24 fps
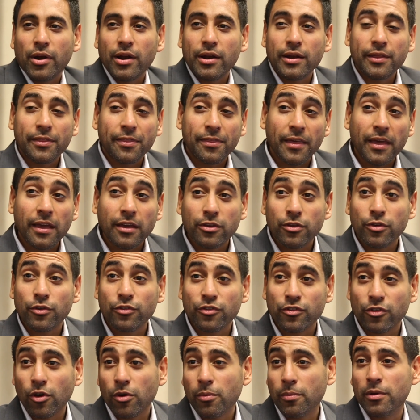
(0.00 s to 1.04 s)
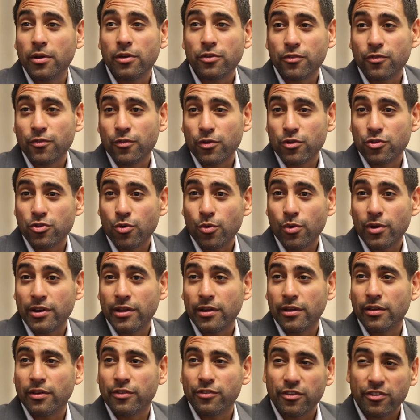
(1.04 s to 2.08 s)
Brandon, thank you so much for
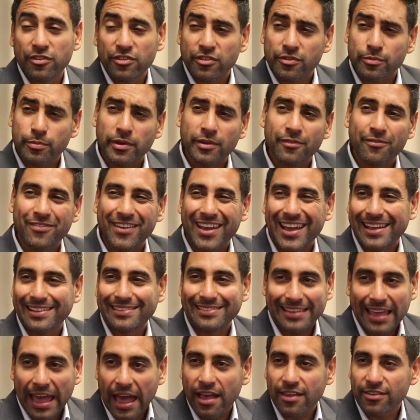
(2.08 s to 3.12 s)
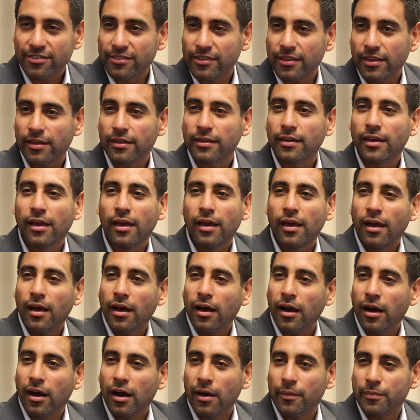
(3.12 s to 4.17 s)
joining us. This has been fantastic.
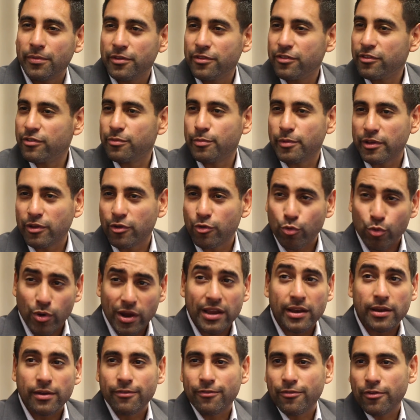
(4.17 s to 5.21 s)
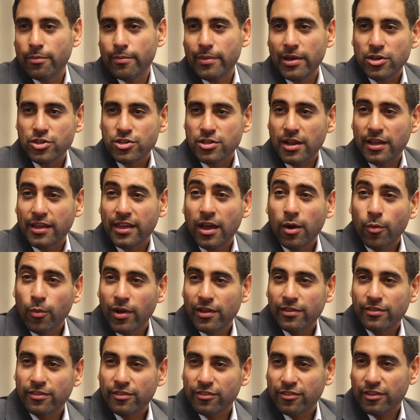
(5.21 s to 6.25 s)
This has been great information. I can't
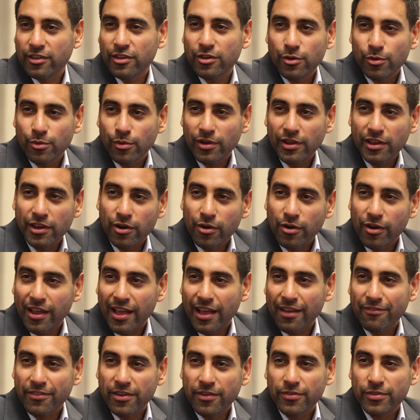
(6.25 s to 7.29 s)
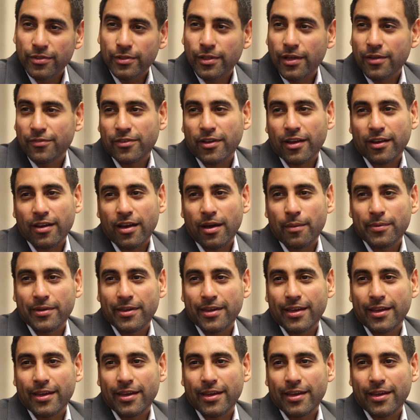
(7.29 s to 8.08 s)
wait to see you here at VivaTheLife.com